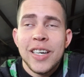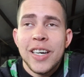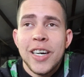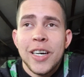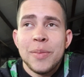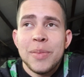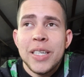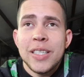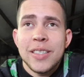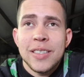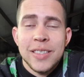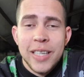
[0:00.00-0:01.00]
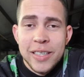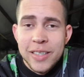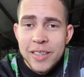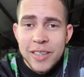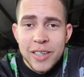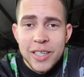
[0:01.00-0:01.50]
It's a
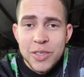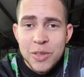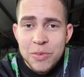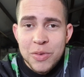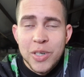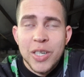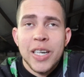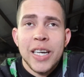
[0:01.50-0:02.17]
standard car so far.